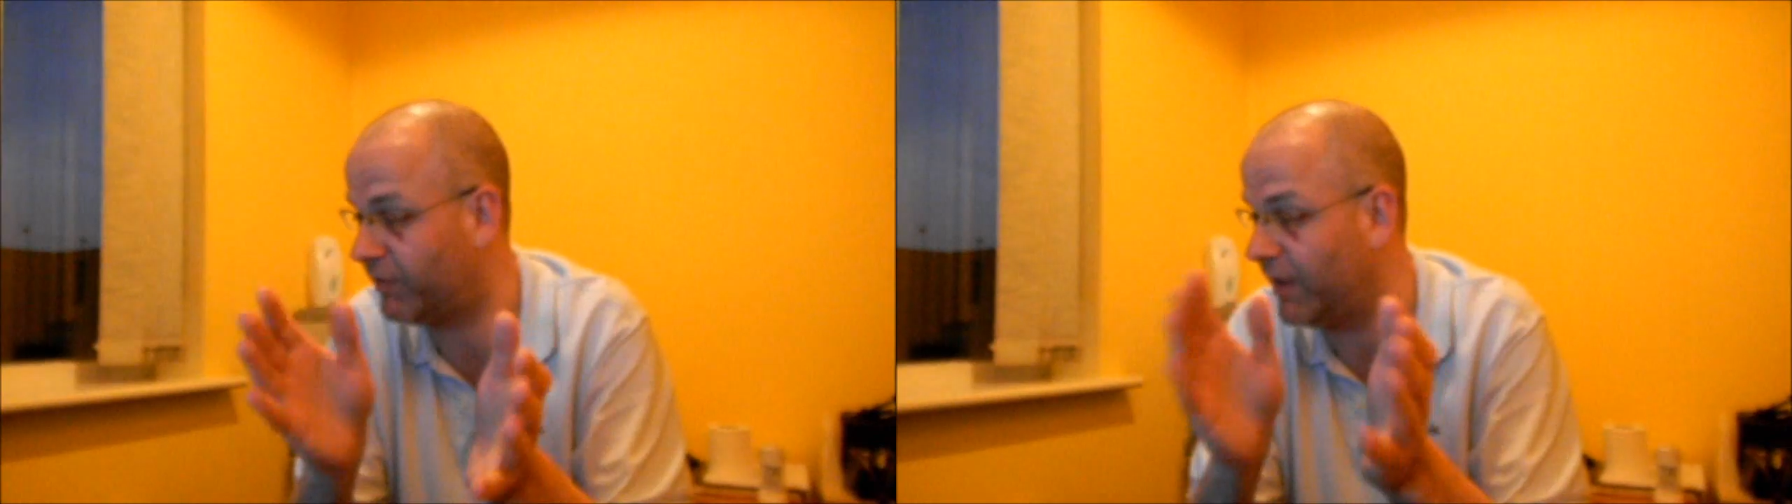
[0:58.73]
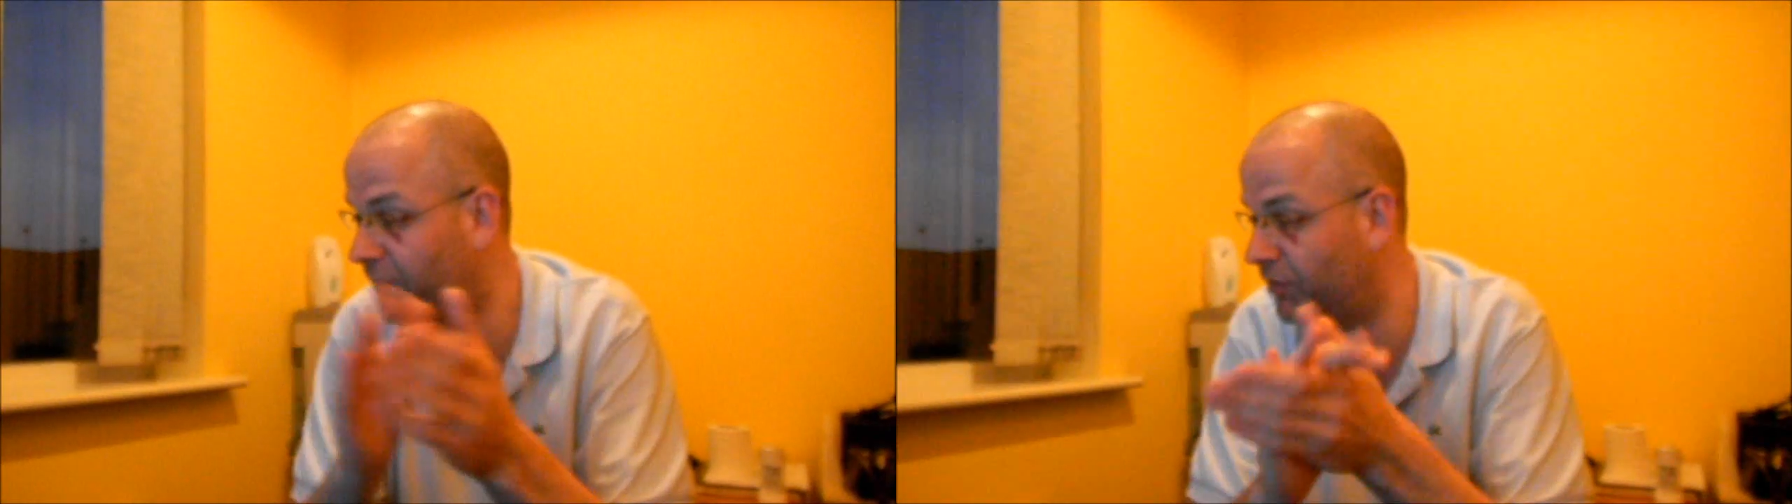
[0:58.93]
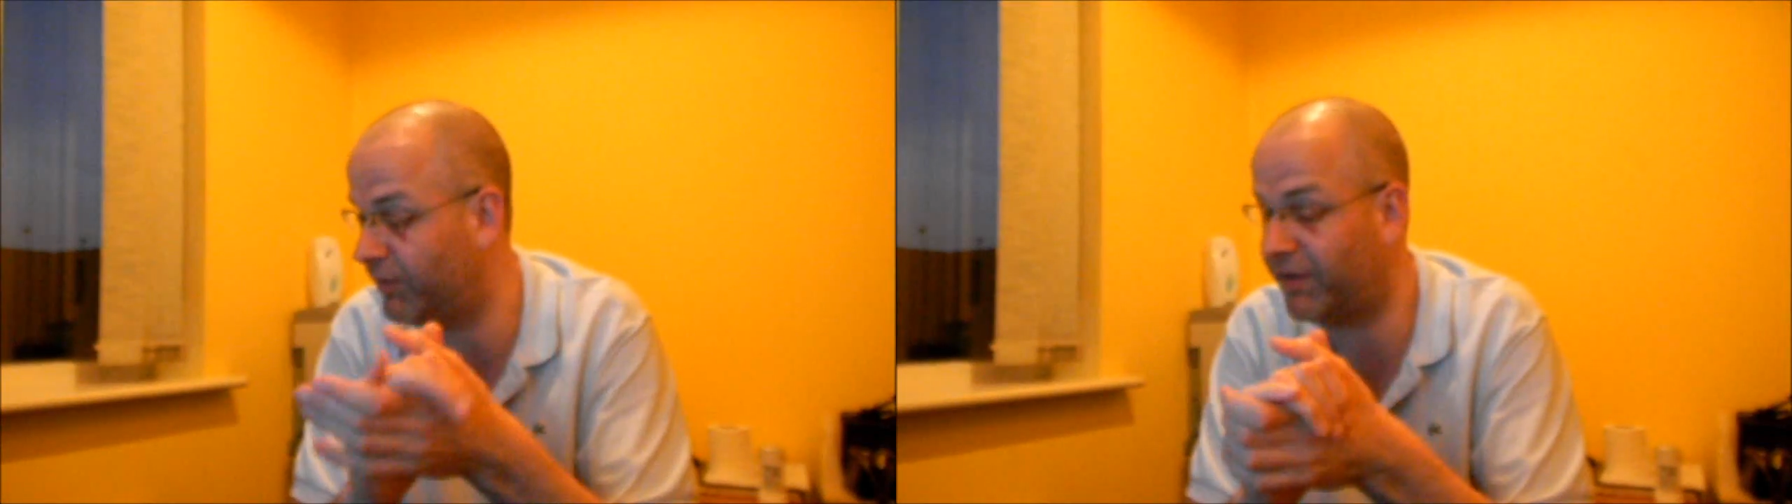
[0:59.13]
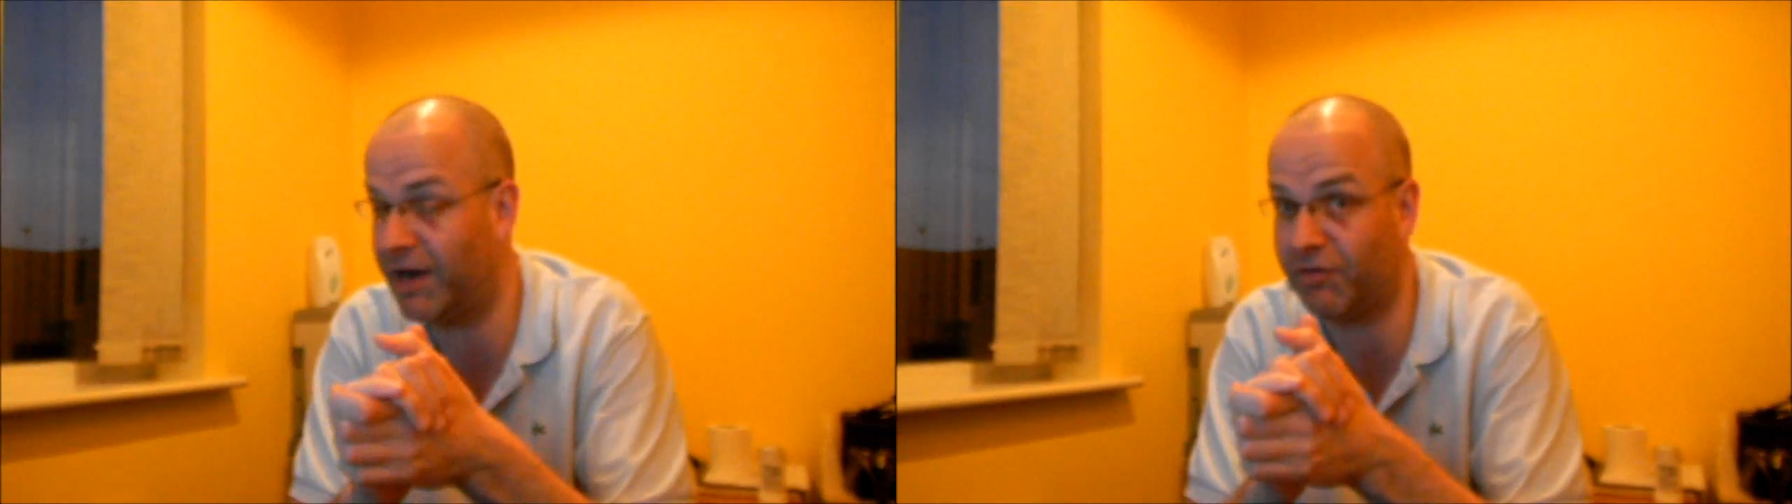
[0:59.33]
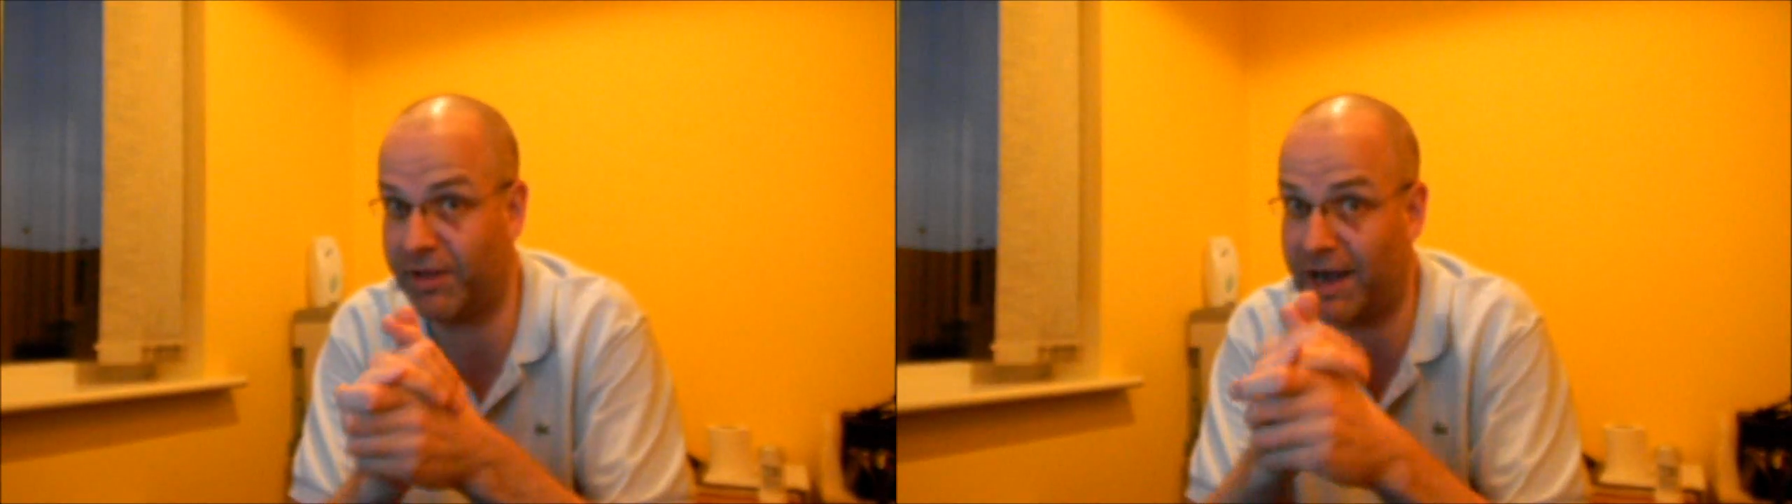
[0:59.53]
etc,
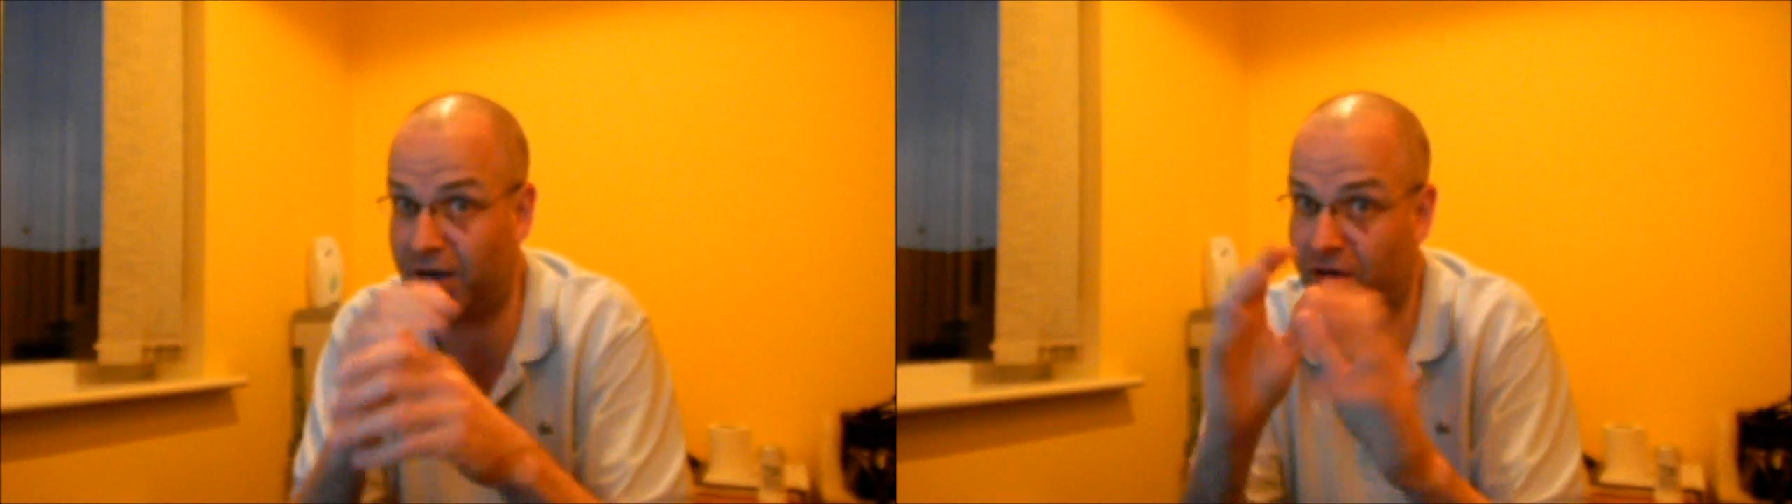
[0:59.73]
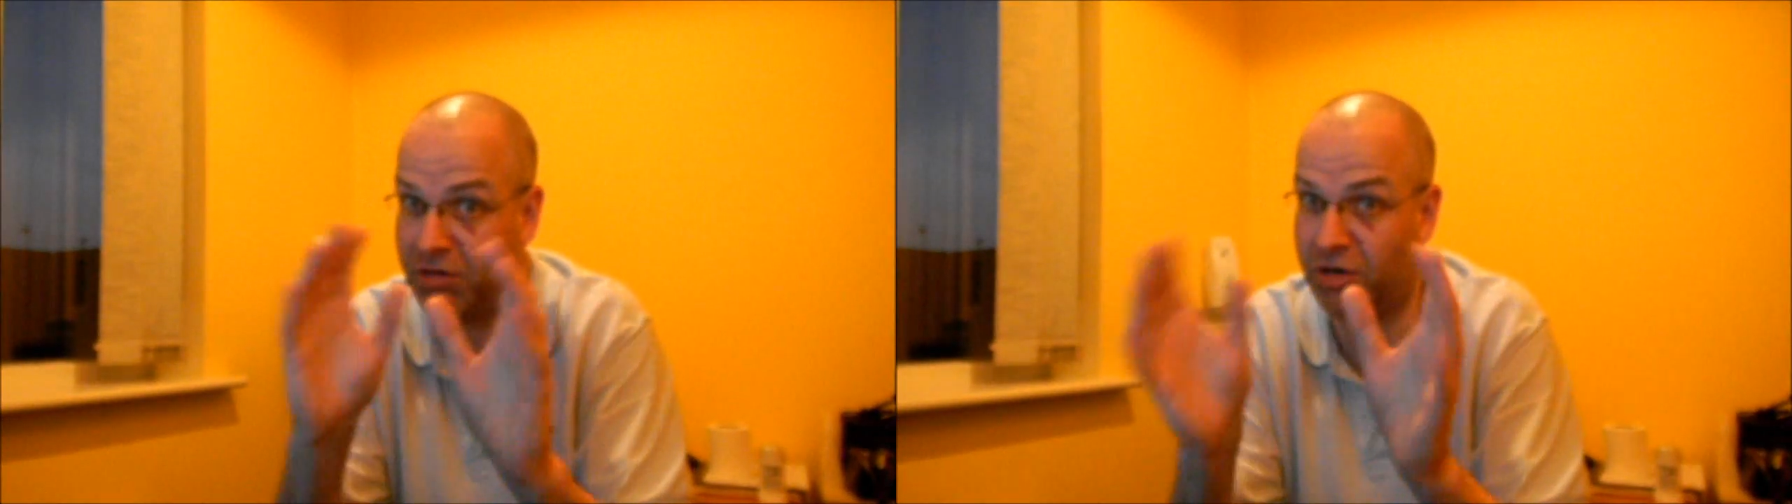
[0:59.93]
etc, that